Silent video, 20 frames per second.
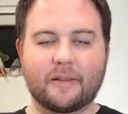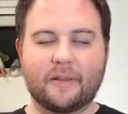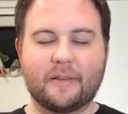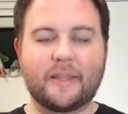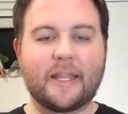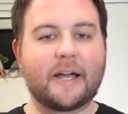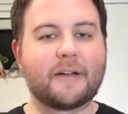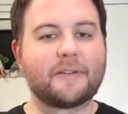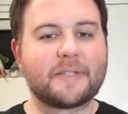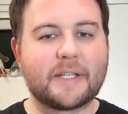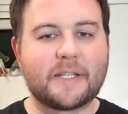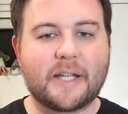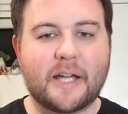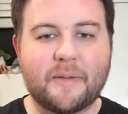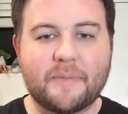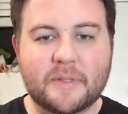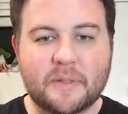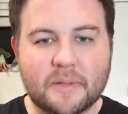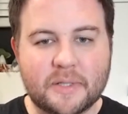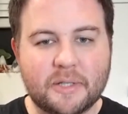now's the
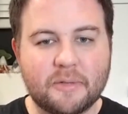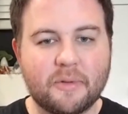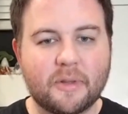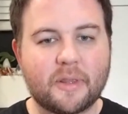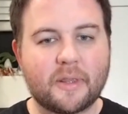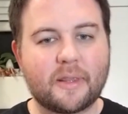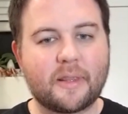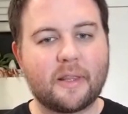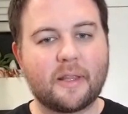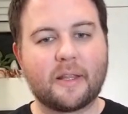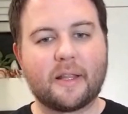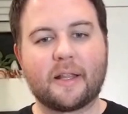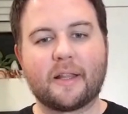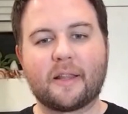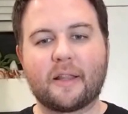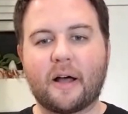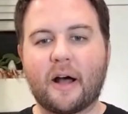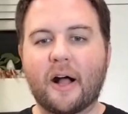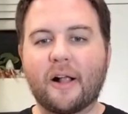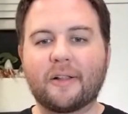time, especially with
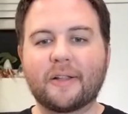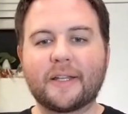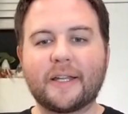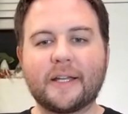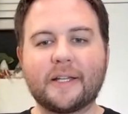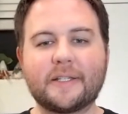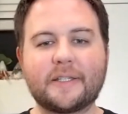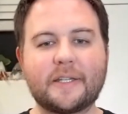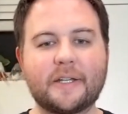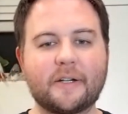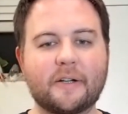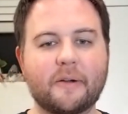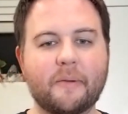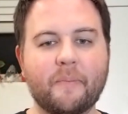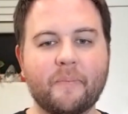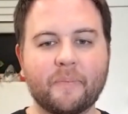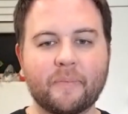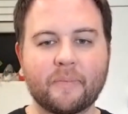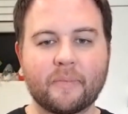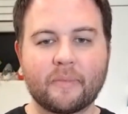the holidays
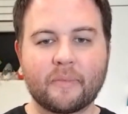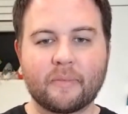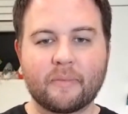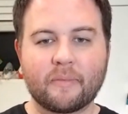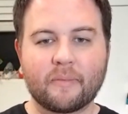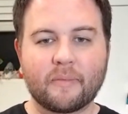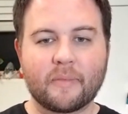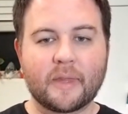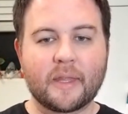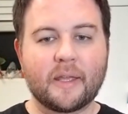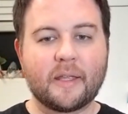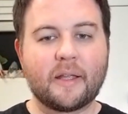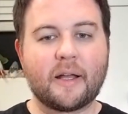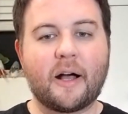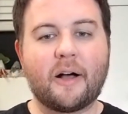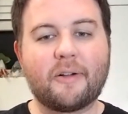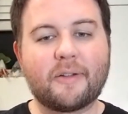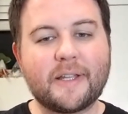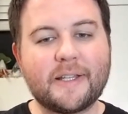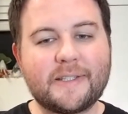here.
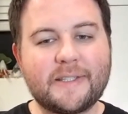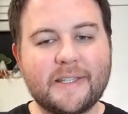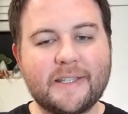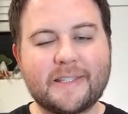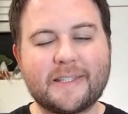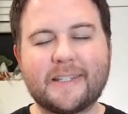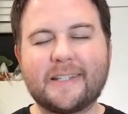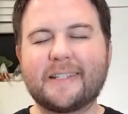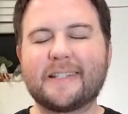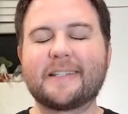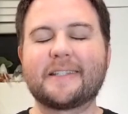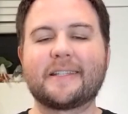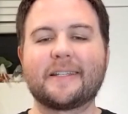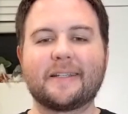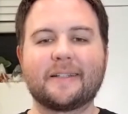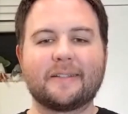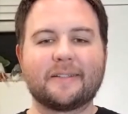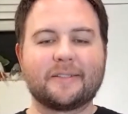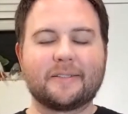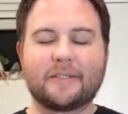Holiday season,
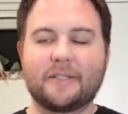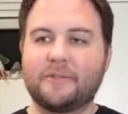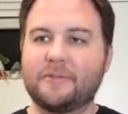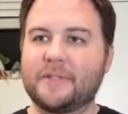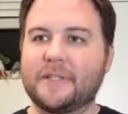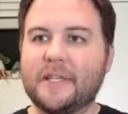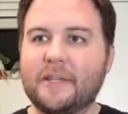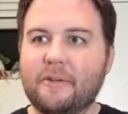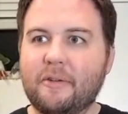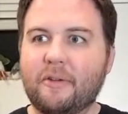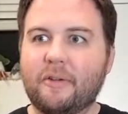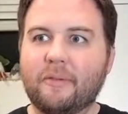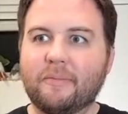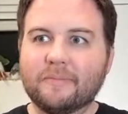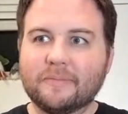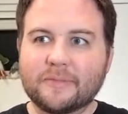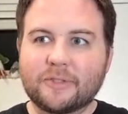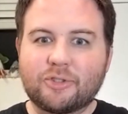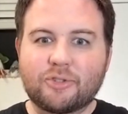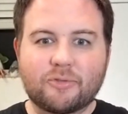you see
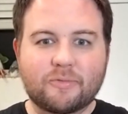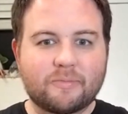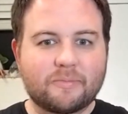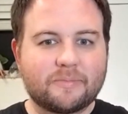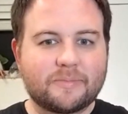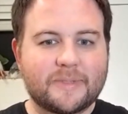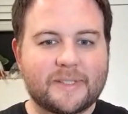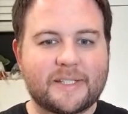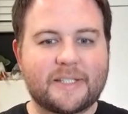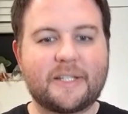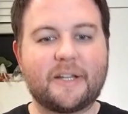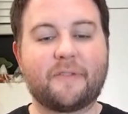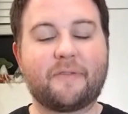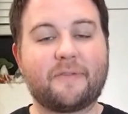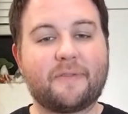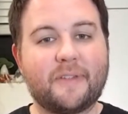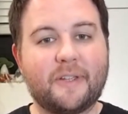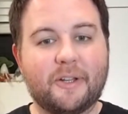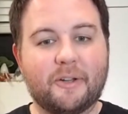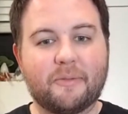
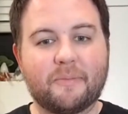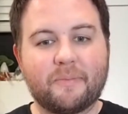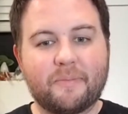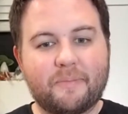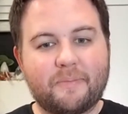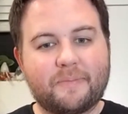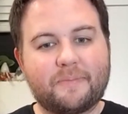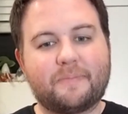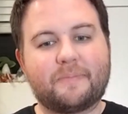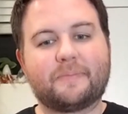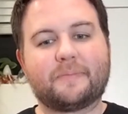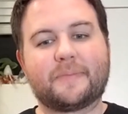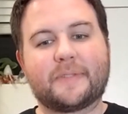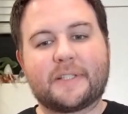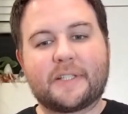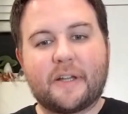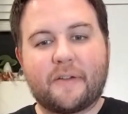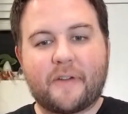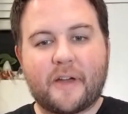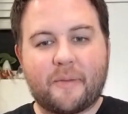stuff, you know,
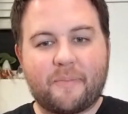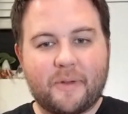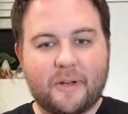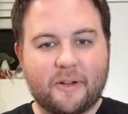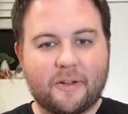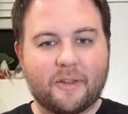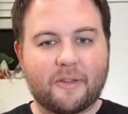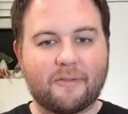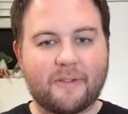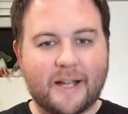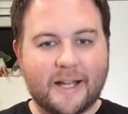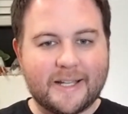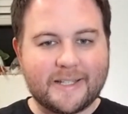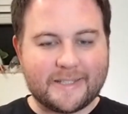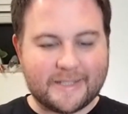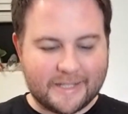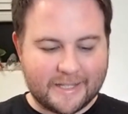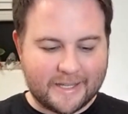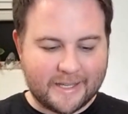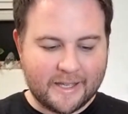stuff happening on the
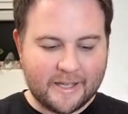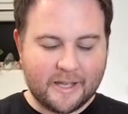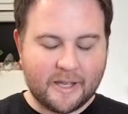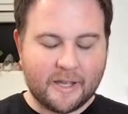rise like